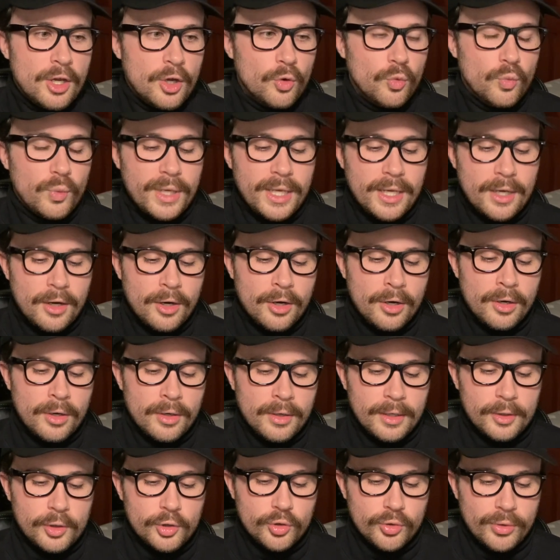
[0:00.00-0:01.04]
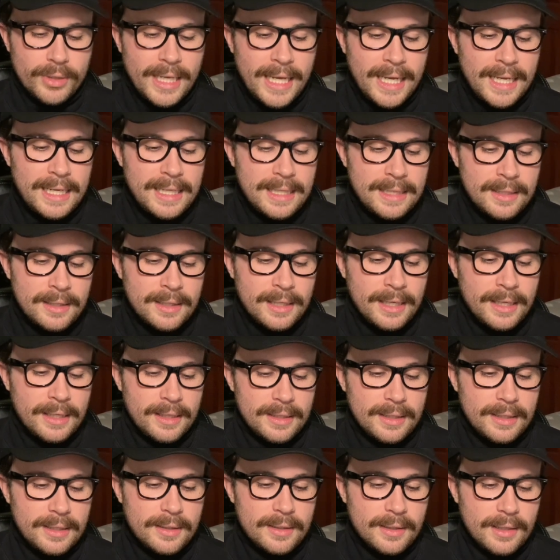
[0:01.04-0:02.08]
We are
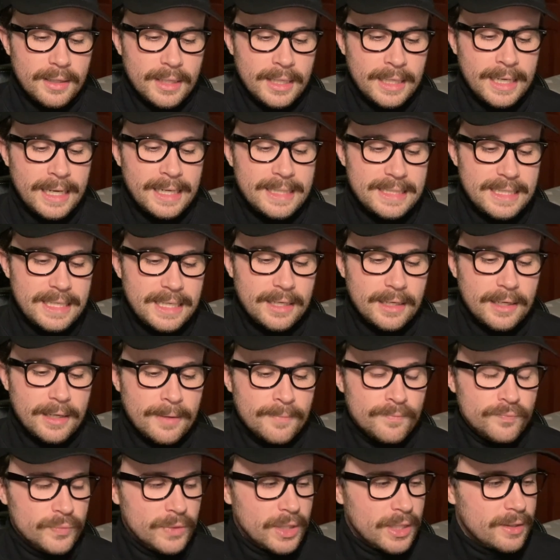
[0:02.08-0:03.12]
creating an idea